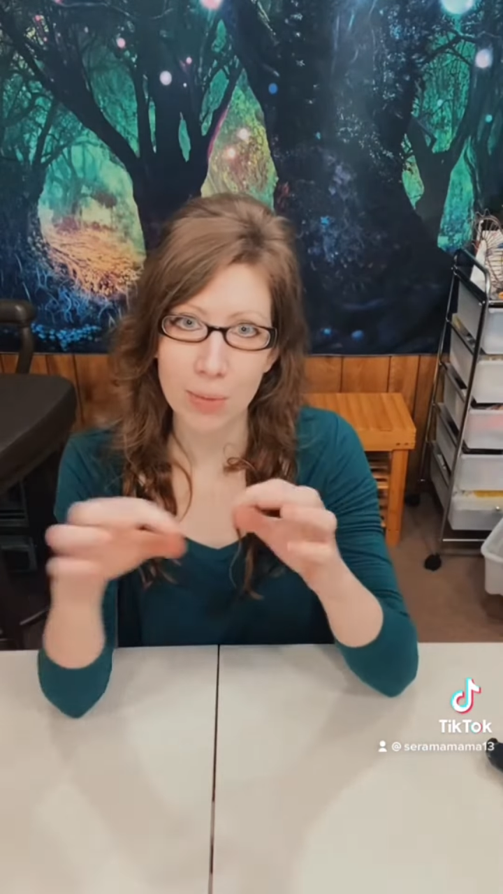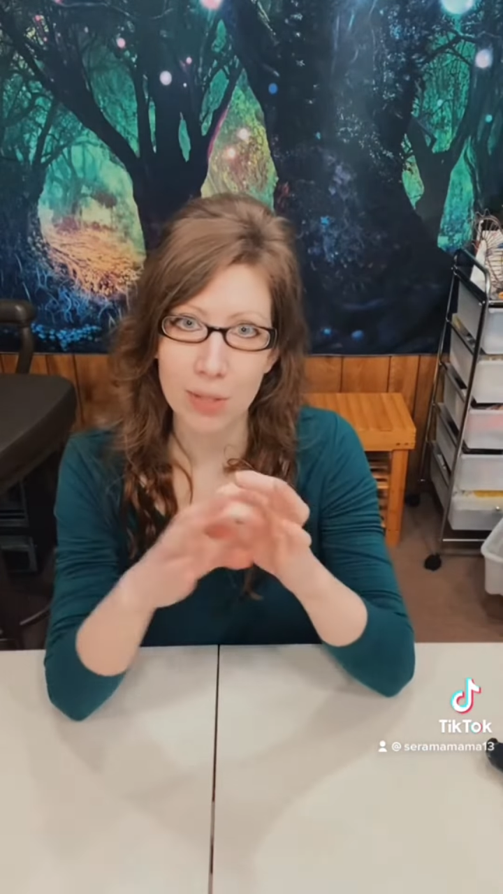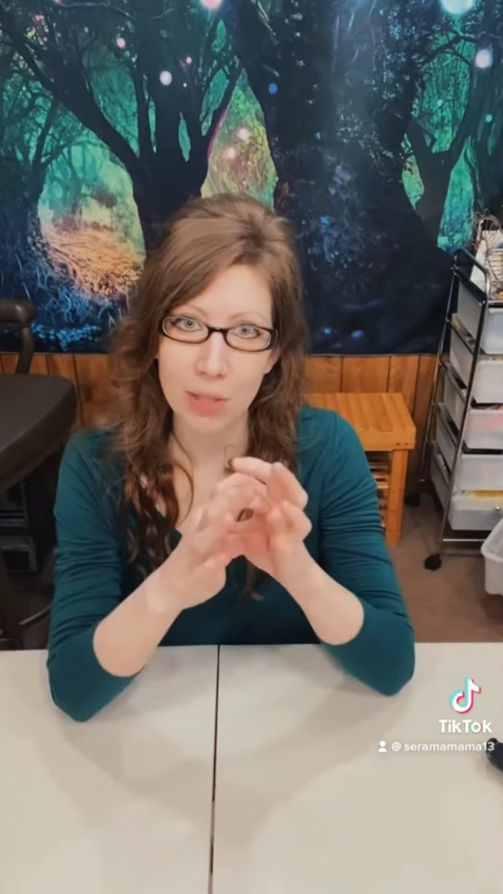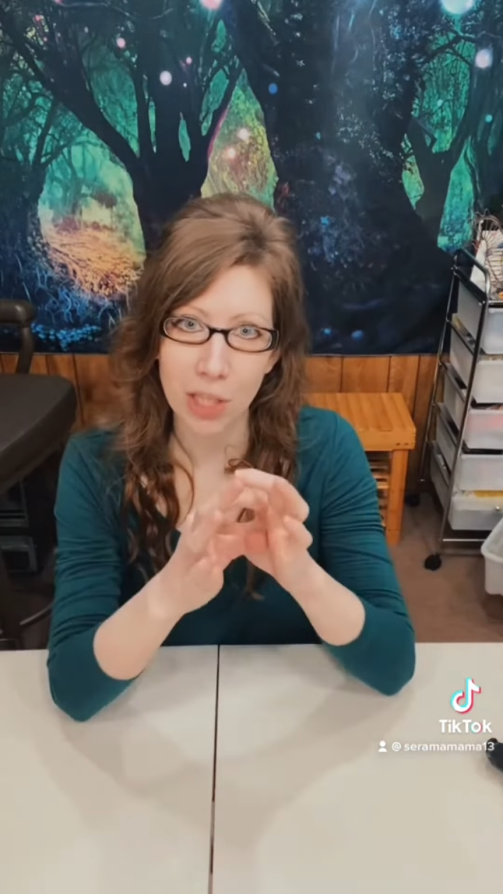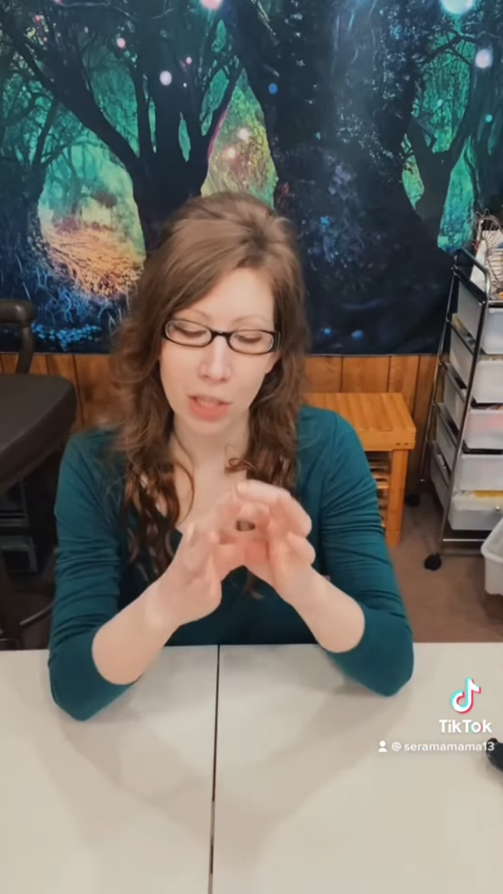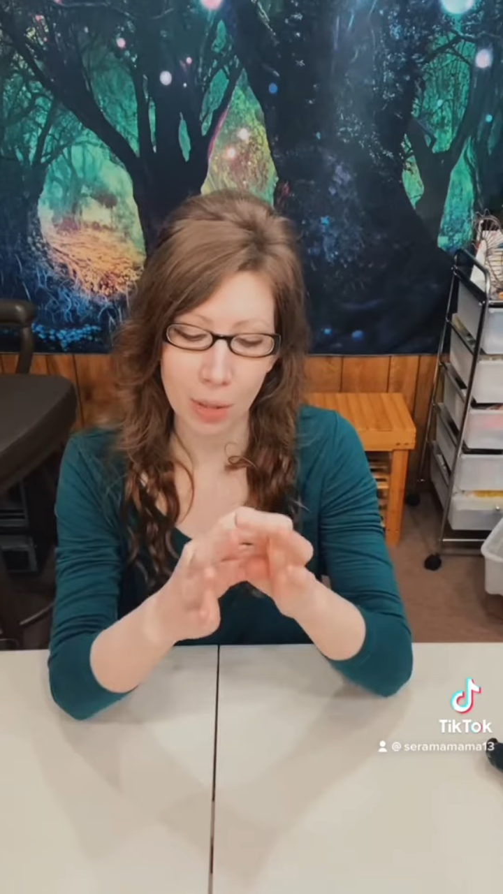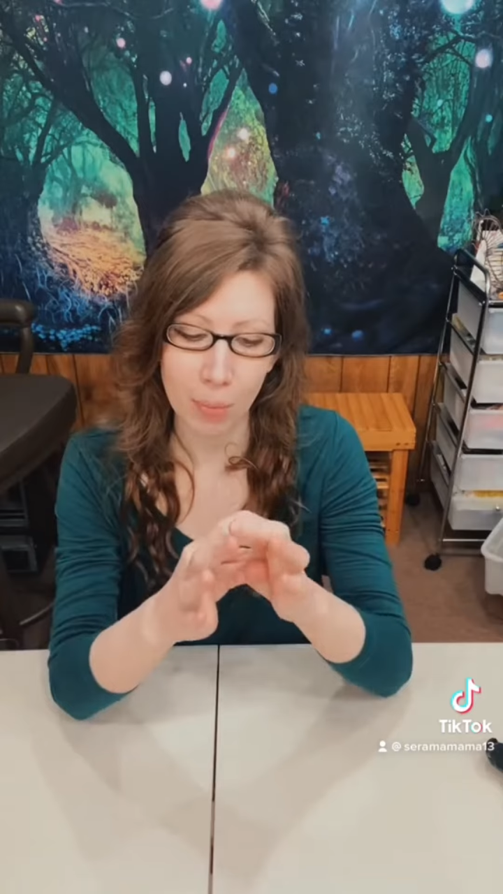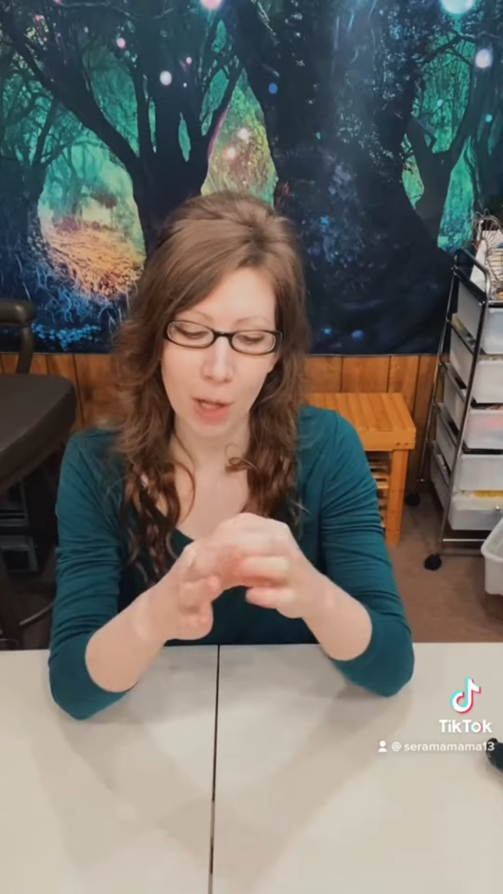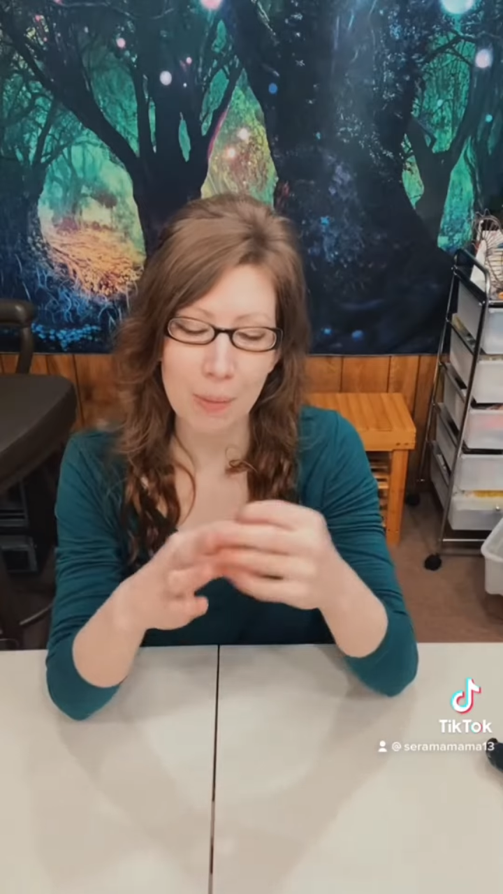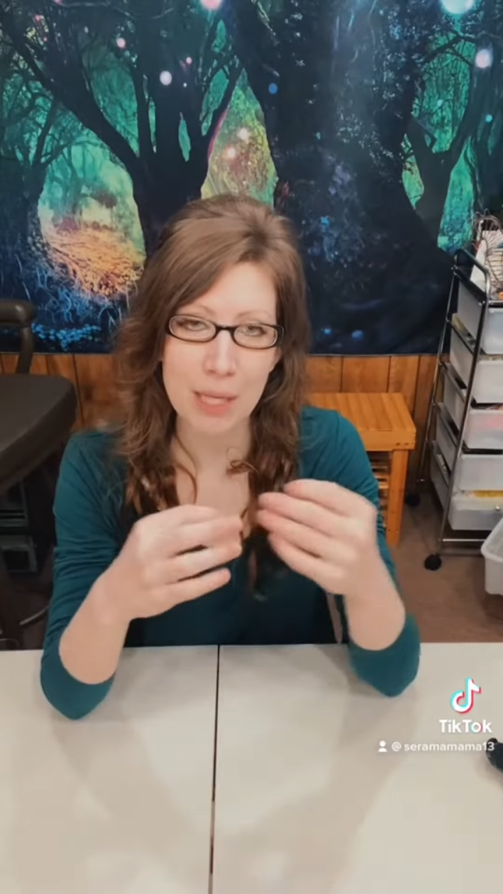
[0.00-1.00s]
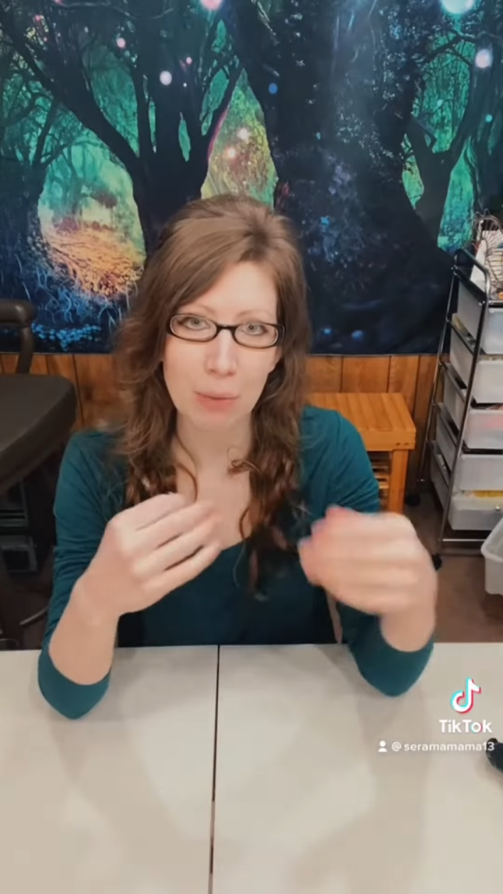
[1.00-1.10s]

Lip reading: circular bulbs and